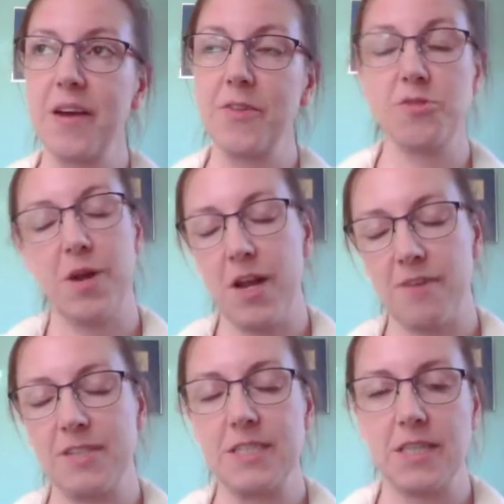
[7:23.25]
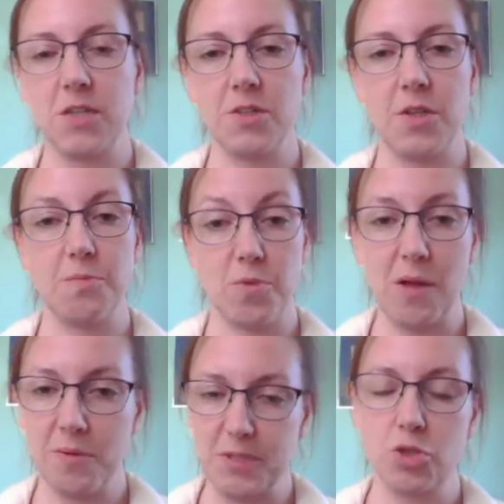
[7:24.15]
The trade-off is they'll
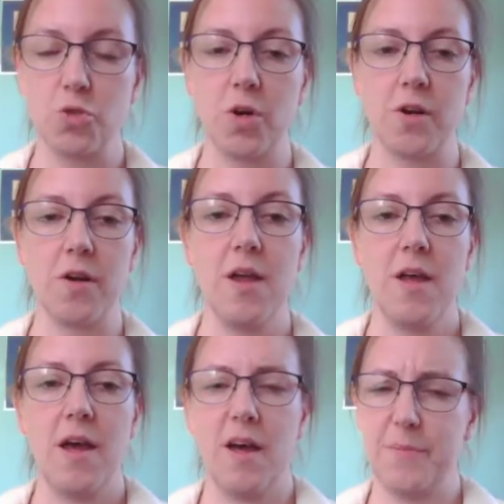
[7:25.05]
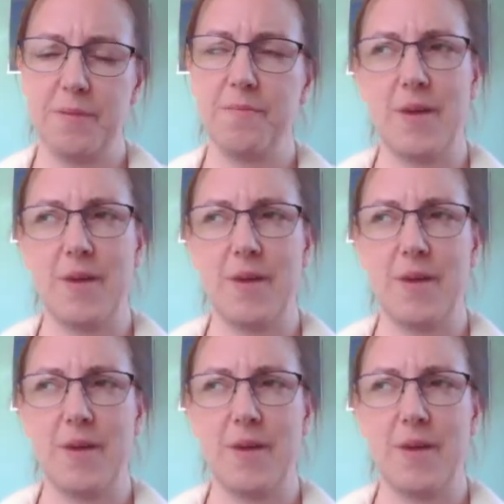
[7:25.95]
probably be shorter. But